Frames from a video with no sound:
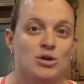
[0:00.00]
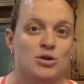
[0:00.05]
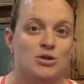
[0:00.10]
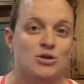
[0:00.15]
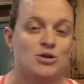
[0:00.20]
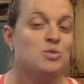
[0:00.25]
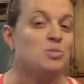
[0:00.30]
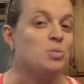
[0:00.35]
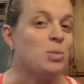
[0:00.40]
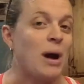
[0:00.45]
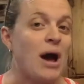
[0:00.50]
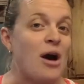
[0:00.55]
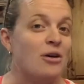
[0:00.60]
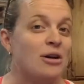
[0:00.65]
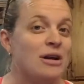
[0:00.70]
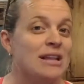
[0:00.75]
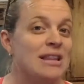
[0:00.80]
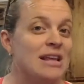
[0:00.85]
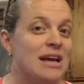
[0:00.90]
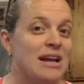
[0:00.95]

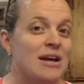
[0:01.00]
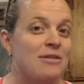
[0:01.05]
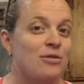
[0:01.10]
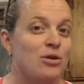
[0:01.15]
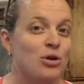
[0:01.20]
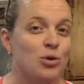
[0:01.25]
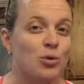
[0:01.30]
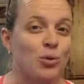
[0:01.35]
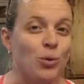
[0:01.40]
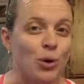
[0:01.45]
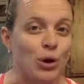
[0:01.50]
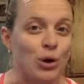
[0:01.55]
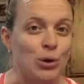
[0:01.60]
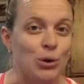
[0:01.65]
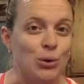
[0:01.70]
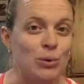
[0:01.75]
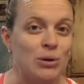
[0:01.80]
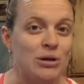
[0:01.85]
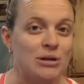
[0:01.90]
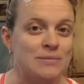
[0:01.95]
sprouted, they never
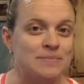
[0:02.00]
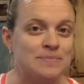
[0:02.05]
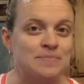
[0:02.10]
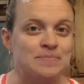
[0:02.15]
grew.